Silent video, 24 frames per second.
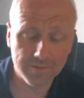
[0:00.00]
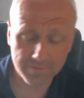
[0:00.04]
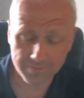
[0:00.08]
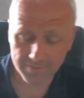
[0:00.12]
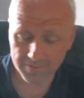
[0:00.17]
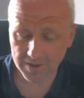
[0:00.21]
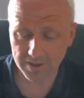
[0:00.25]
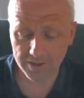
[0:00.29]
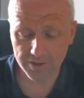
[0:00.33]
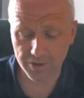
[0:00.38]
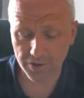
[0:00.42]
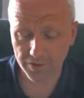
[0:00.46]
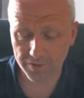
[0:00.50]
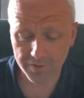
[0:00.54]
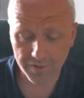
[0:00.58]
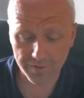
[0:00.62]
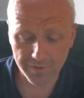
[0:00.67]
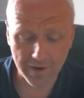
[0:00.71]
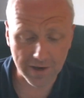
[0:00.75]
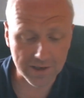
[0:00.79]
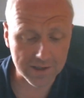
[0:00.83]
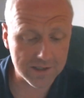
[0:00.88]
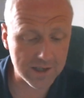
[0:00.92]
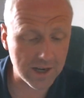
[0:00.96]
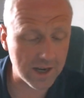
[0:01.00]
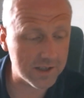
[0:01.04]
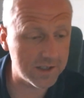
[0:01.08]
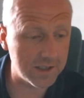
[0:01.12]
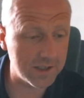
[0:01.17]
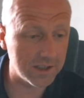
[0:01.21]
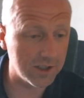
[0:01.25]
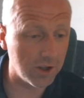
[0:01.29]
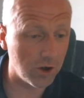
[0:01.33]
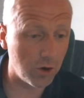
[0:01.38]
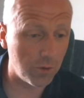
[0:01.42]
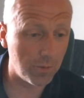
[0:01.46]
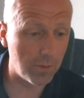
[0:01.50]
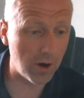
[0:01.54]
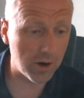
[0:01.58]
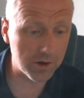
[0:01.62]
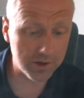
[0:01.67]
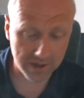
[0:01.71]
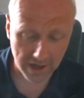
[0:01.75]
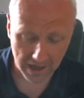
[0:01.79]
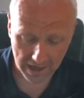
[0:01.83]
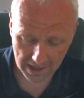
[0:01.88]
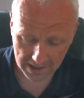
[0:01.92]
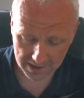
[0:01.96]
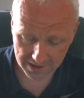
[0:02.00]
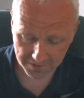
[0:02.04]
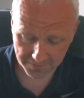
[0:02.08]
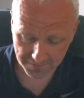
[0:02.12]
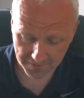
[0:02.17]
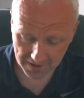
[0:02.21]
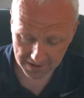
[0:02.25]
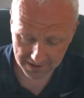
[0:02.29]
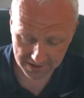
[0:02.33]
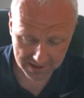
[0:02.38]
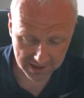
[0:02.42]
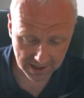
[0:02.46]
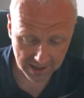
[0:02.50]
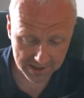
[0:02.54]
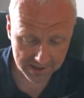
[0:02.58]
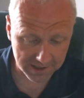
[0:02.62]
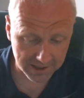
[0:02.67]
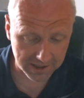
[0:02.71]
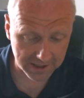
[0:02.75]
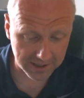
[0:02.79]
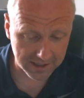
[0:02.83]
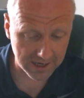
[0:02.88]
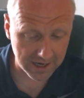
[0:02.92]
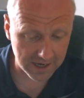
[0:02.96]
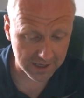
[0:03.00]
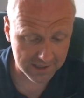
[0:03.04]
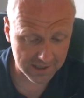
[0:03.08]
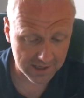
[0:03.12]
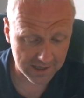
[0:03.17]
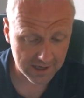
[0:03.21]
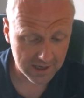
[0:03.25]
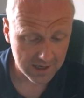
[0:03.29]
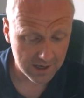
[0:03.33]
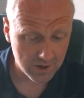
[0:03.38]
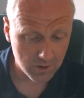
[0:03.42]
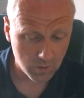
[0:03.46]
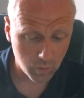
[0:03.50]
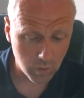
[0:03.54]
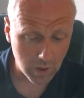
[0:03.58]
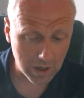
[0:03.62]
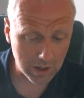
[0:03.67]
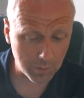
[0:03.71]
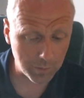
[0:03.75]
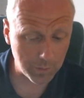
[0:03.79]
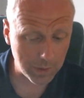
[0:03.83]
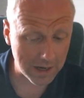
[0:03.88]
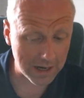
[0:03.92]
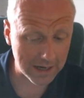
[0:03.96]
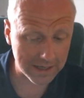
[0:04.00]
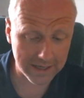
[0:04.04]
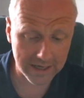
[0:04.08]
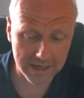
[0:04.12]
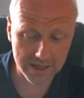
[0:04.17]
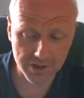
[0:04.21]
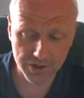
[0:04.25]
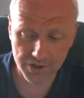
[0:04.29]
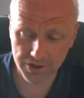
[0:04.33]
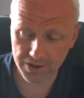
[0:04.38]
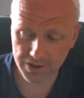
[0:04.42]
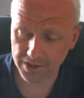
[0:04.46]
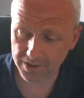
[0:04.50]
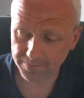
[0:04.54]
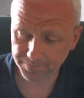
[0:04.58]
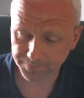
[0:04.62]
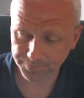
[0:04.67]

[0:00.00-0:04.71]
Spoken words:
it's just a fantastic little mod, guys. A fantastic kit, well packaged.